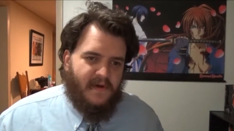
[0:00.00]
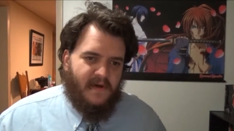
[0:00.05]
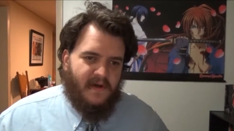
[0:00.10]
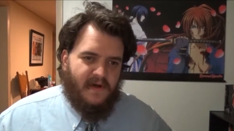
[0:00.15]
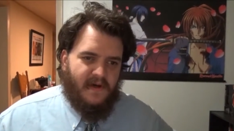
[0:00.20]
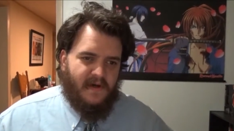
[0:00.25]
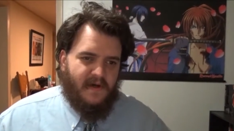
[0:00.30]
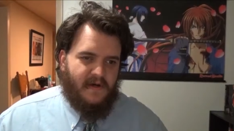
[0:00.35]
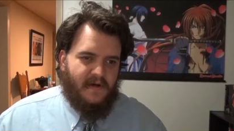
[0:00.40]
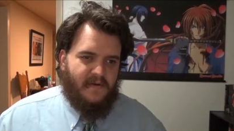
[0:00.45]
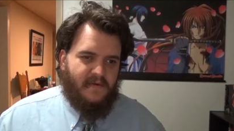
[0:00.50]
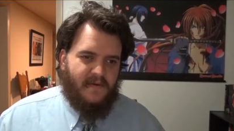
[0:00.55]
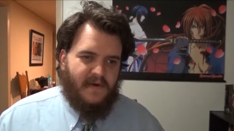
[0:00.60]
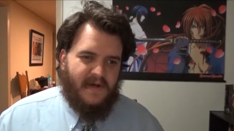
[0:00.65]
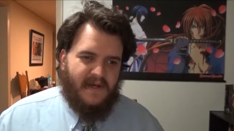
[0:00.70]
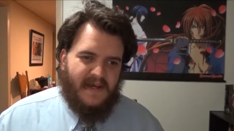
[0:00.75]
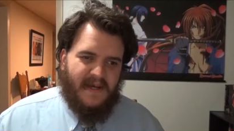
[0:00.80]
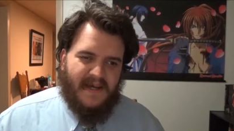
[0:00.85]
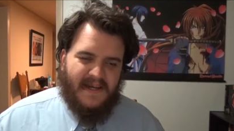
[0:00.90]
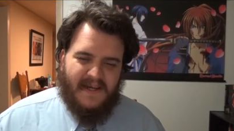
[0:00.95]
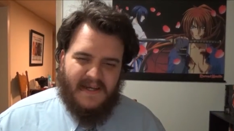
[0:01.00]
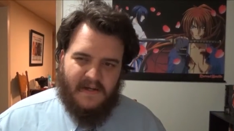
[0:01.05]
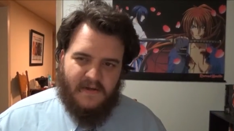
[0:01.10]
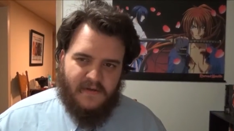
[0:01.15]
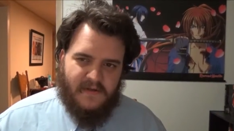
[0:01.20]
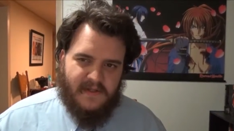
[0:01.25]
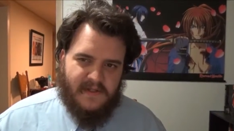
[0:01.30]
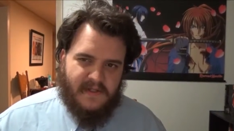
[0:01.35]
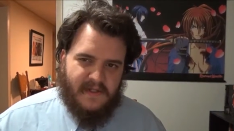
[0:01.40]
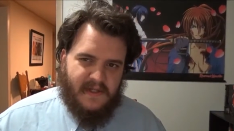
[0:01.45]
where he kind of
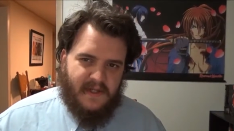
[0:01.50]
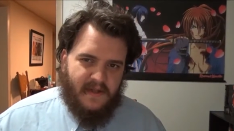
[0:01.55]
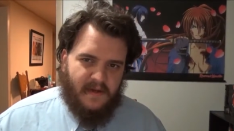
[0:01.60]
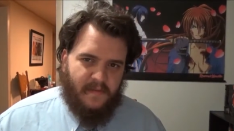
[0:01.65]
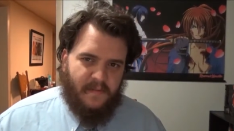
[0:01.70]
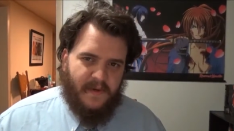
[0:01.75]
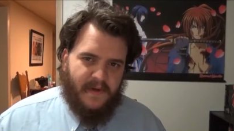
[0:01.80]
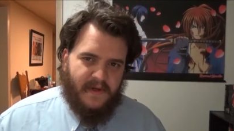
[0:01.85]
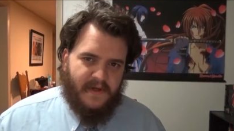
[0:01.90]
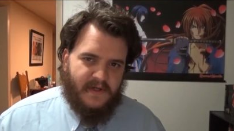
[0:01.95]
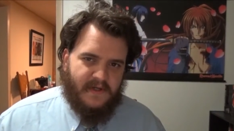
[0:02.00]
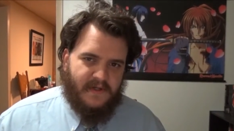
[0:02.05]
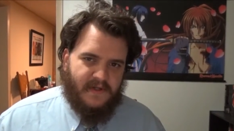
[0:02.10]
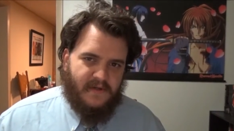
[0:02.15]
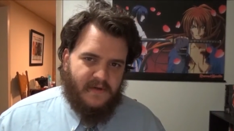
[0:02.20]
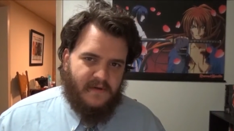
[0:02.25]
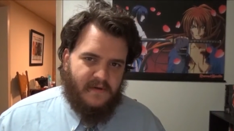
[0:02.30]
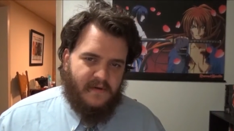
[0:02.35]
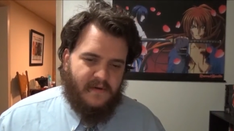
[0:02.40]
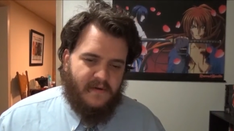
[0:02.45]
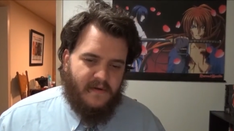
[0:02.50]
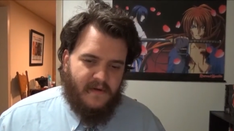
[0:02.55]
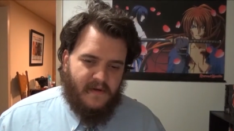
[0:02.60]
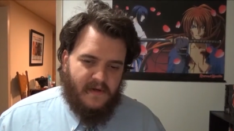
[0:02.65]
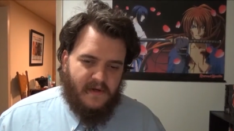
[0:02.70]
loses a little bit of control.